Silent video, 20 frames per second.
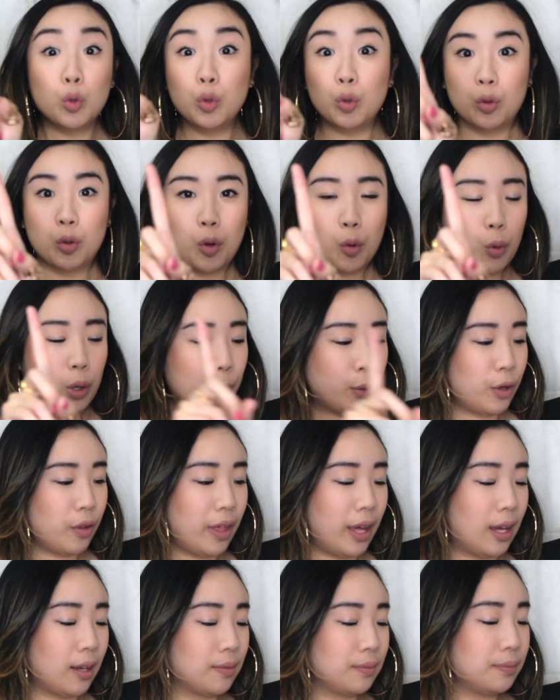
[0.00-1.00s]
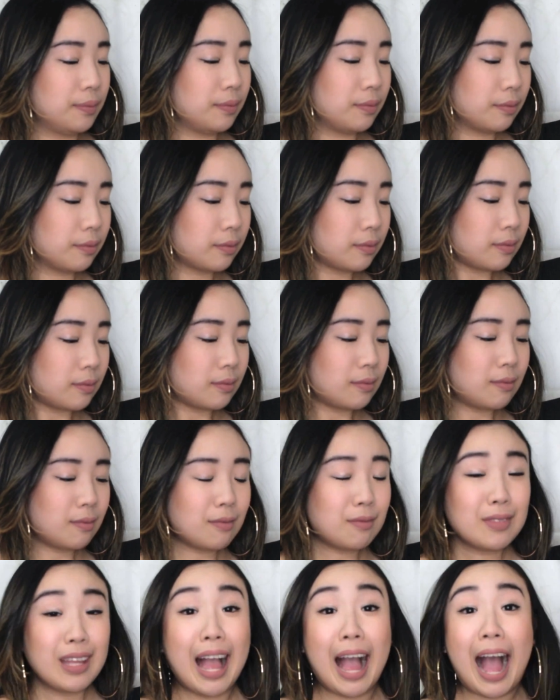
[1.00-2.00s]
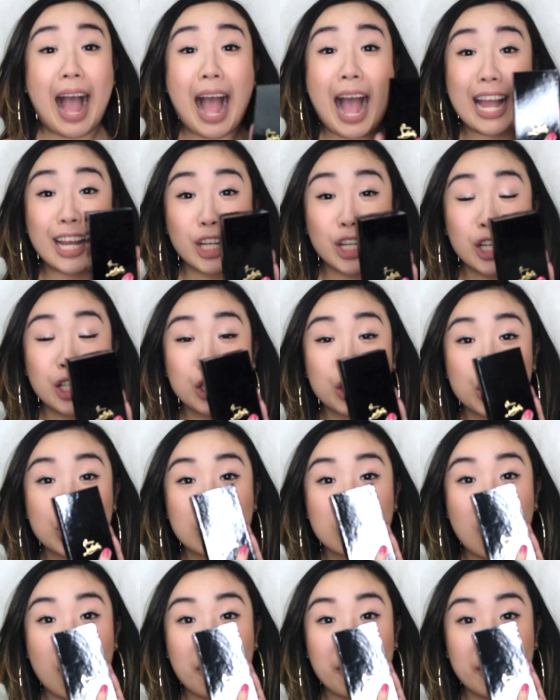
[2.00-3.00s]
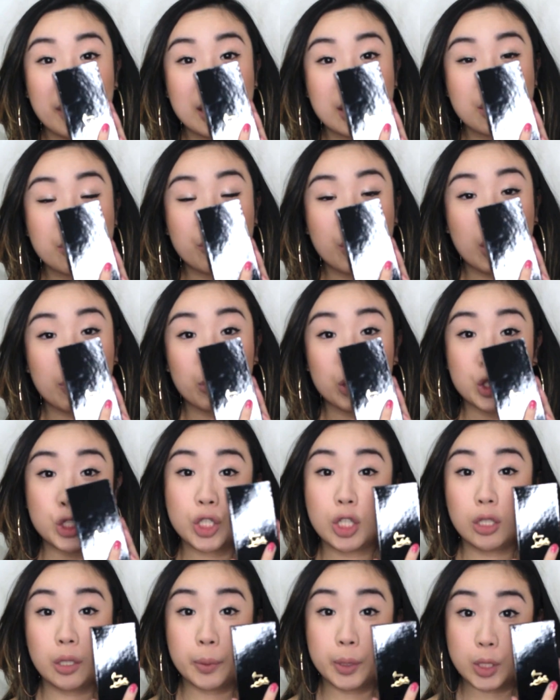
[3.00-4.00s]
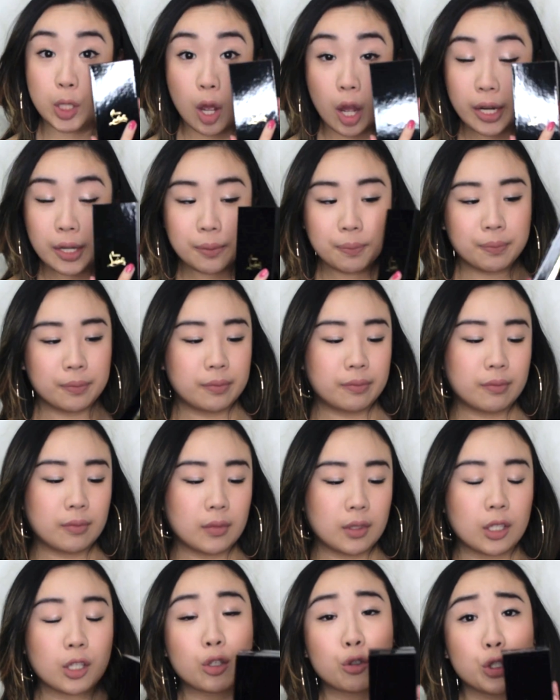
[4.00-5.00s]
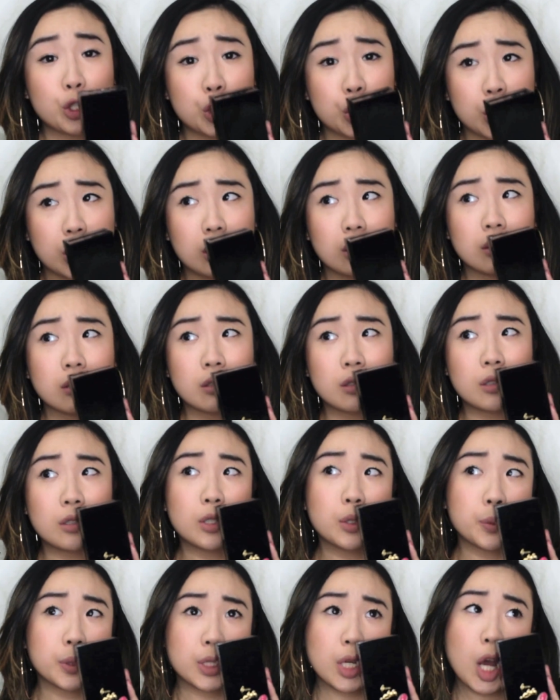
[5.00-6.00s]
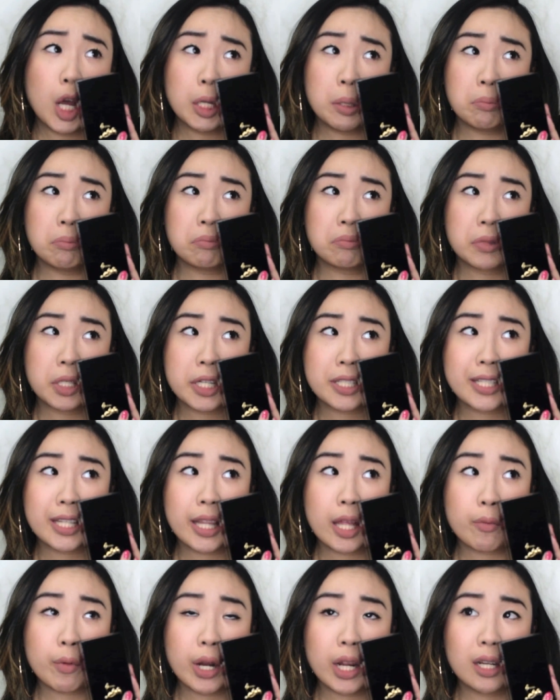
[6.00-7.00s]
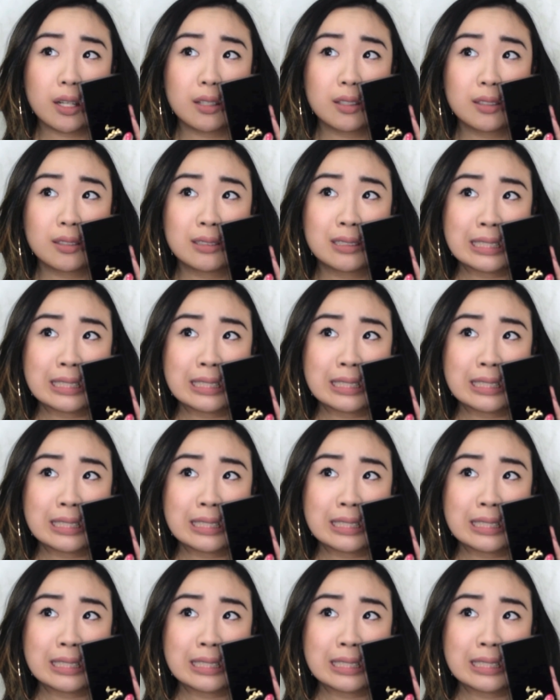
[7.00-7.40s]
Ooh, one more thing. I just got this from Christian Louboutin, did I say that right?